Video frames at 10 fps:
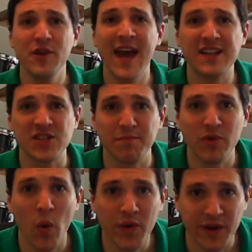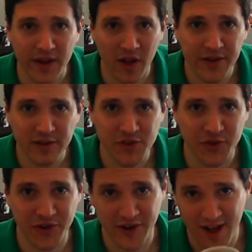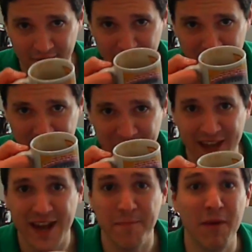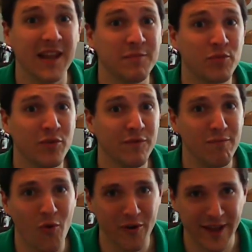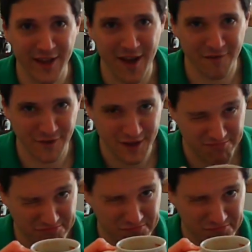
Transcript: If you add some coconut oil to your coffee, you get a bulletproof morning coffee.